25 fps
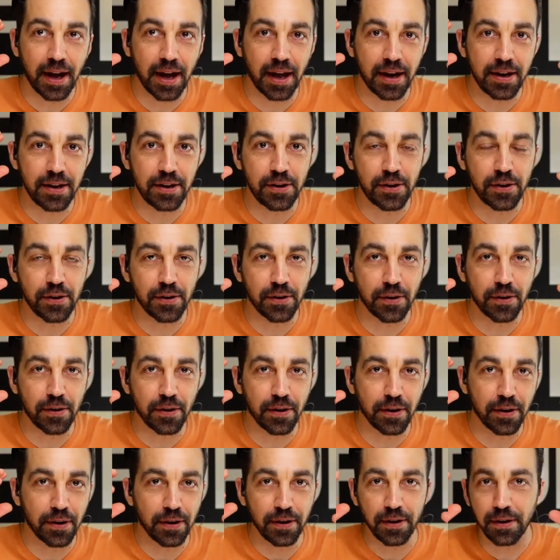and
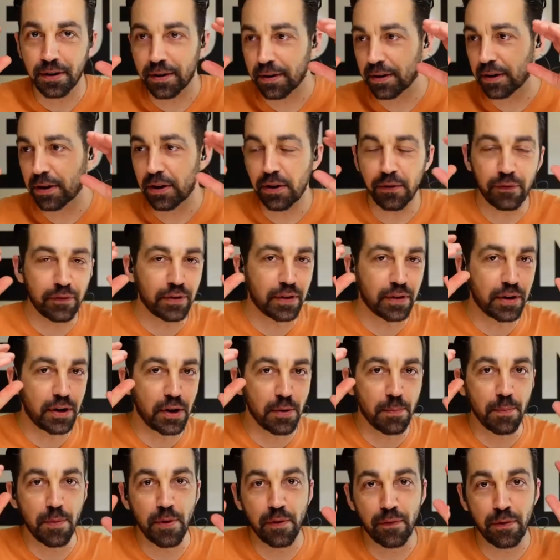you
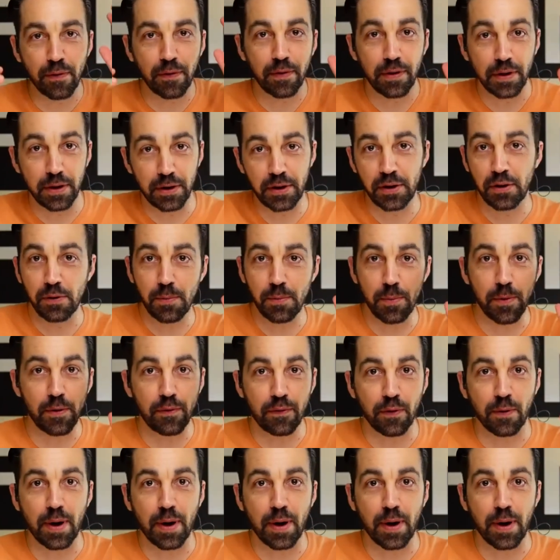move, do you move